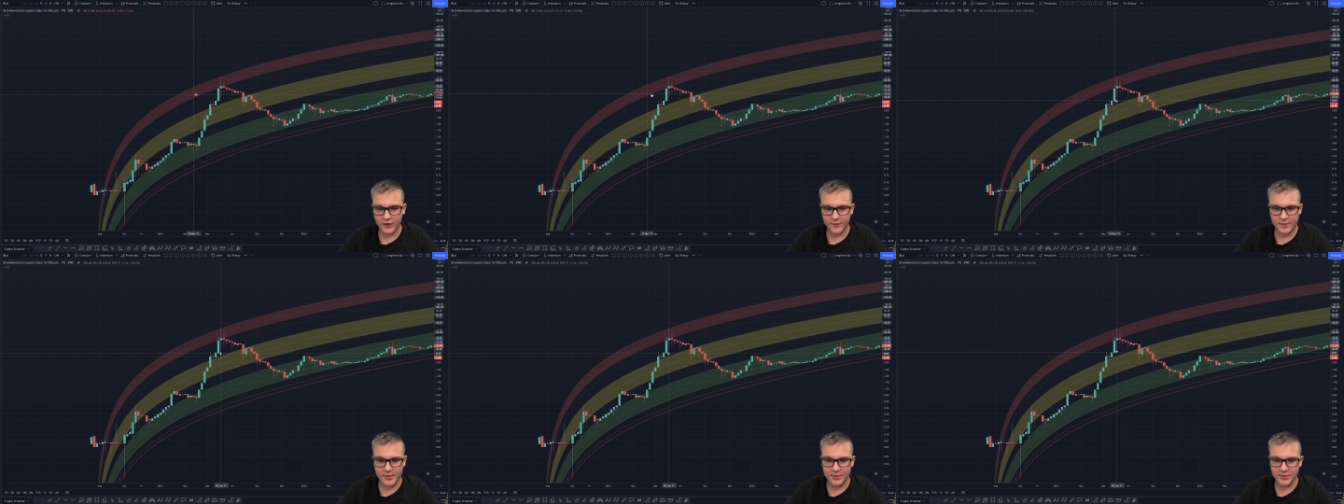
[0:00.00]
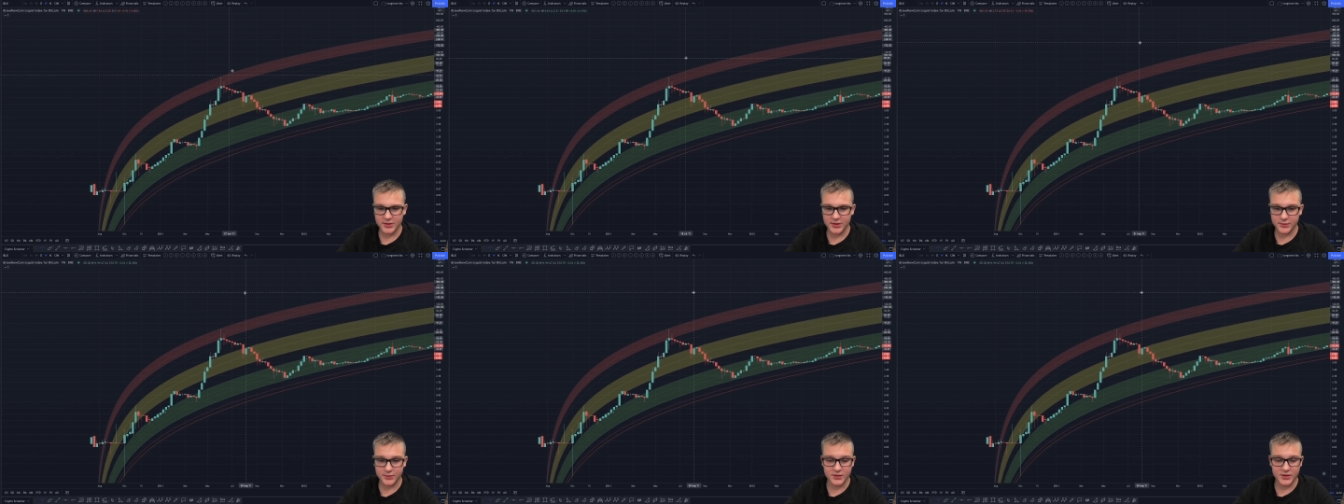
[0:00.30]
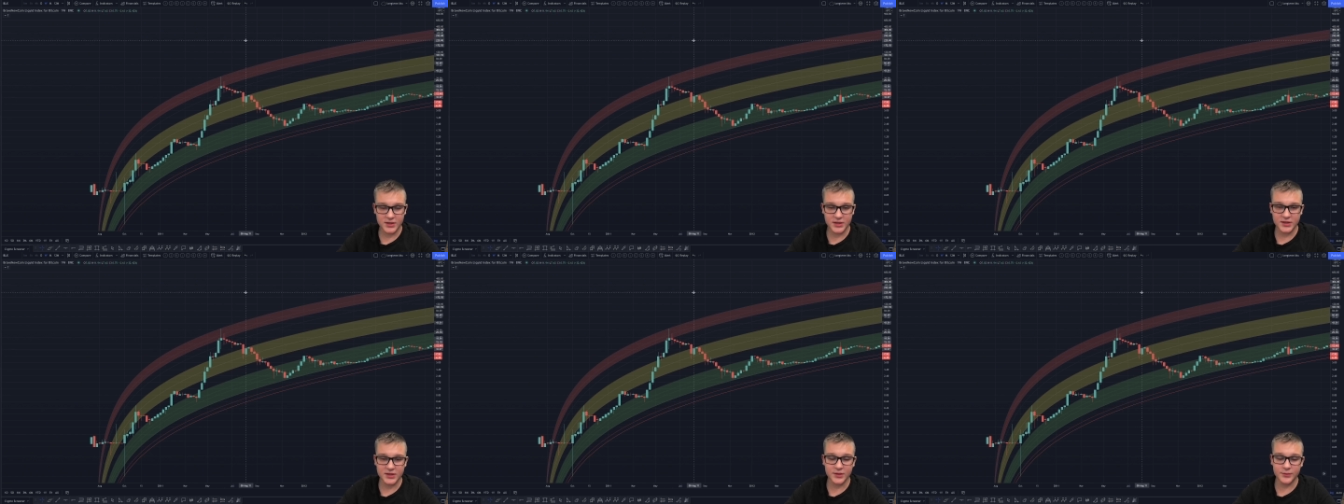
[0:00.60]
of people don't
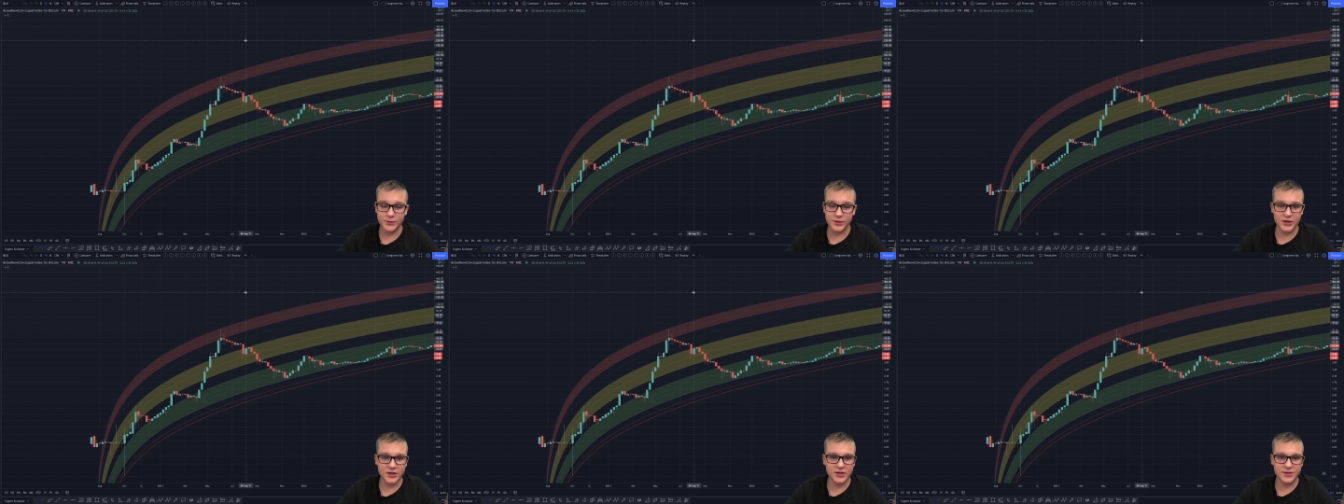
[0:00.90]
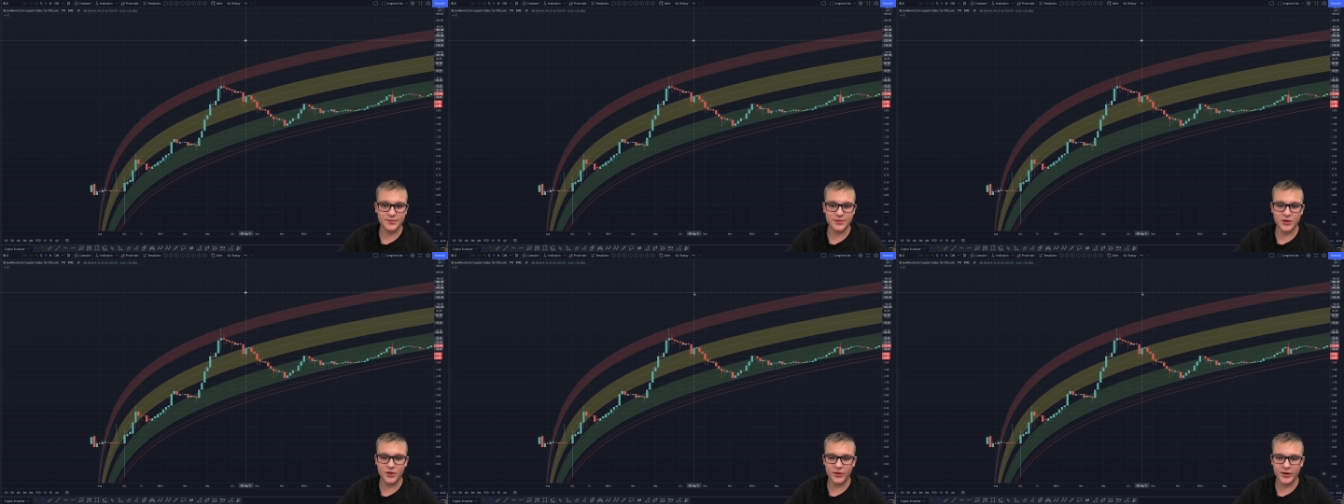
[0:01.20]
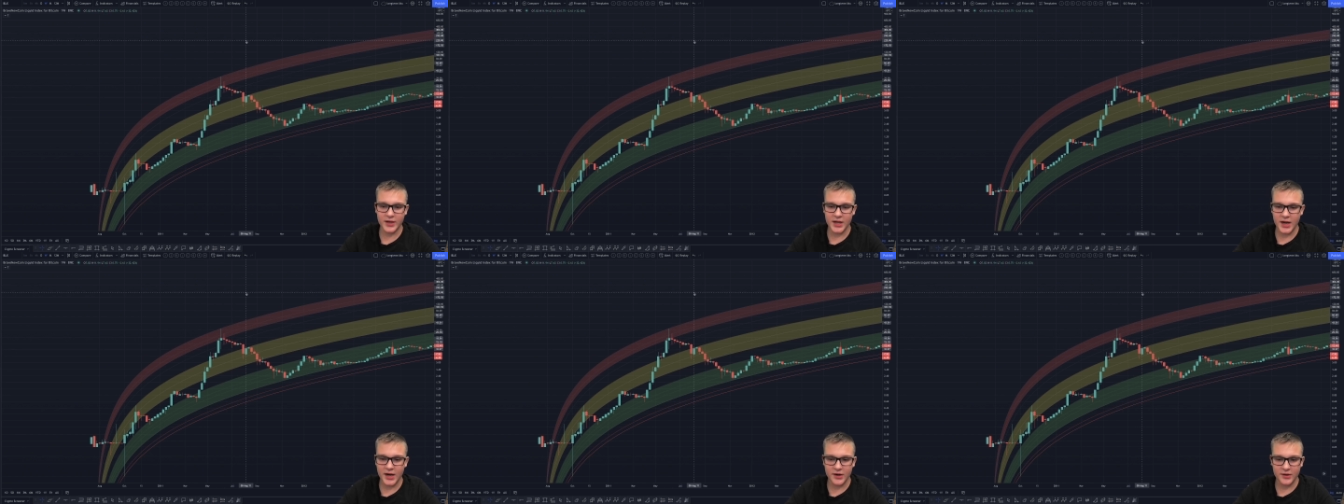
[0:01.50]
think that we're going to be
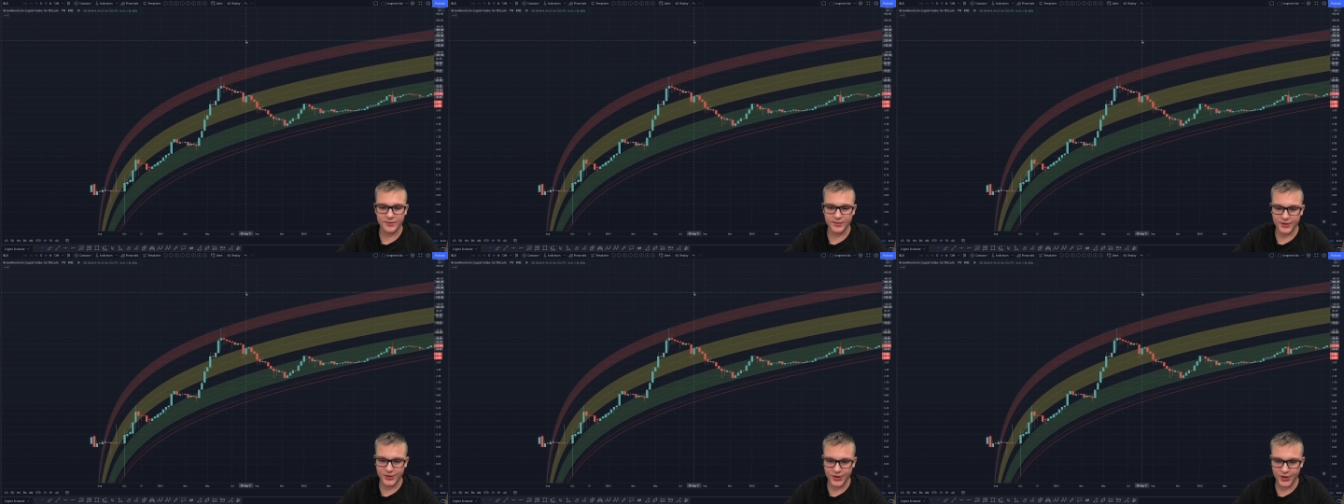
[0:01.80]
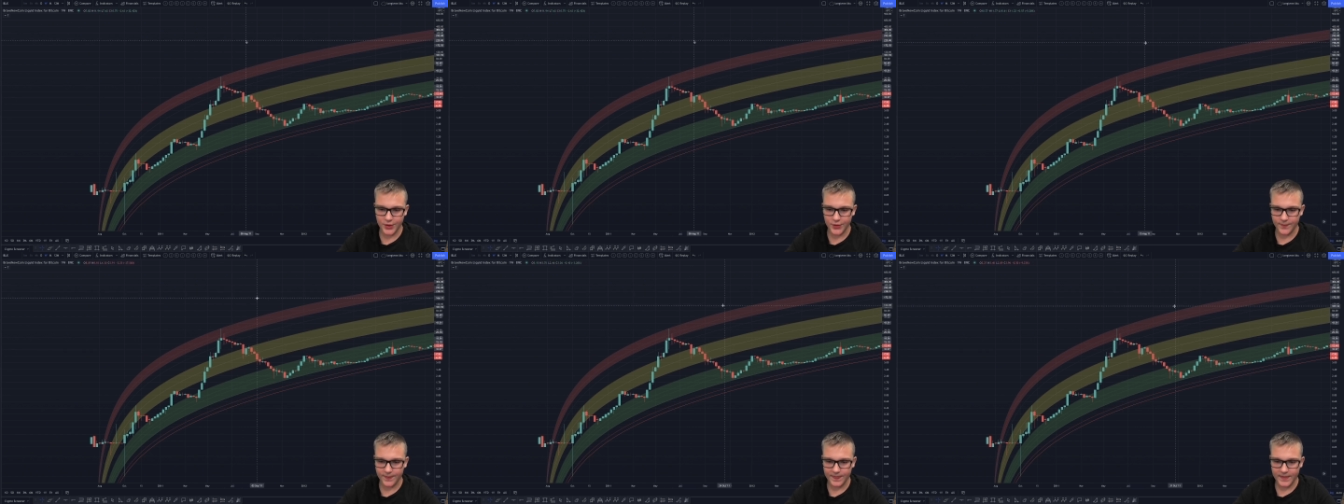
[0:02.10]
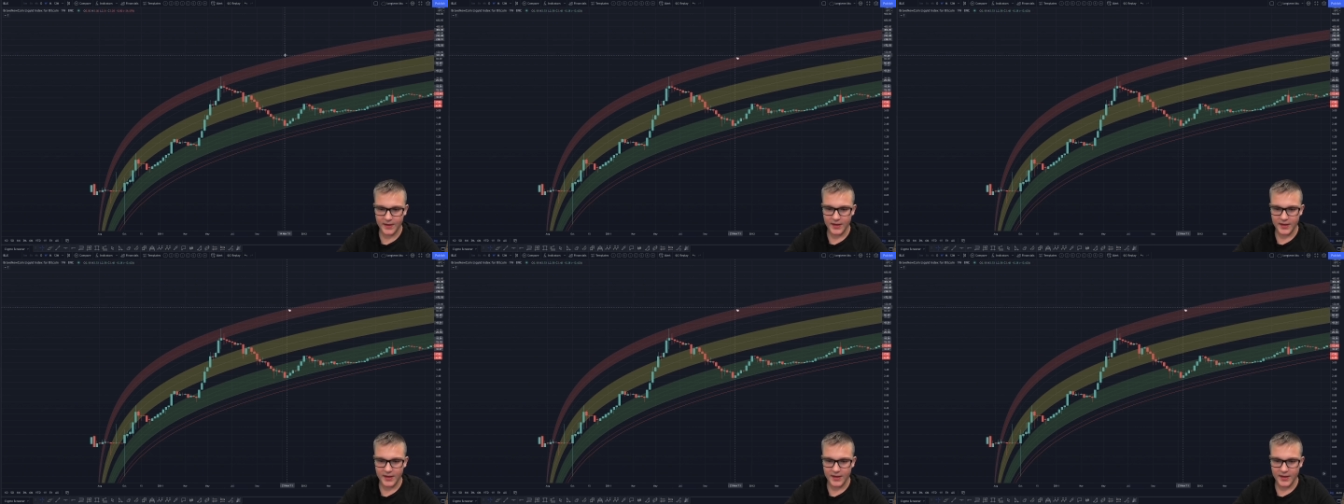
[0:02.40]
going higher, but no.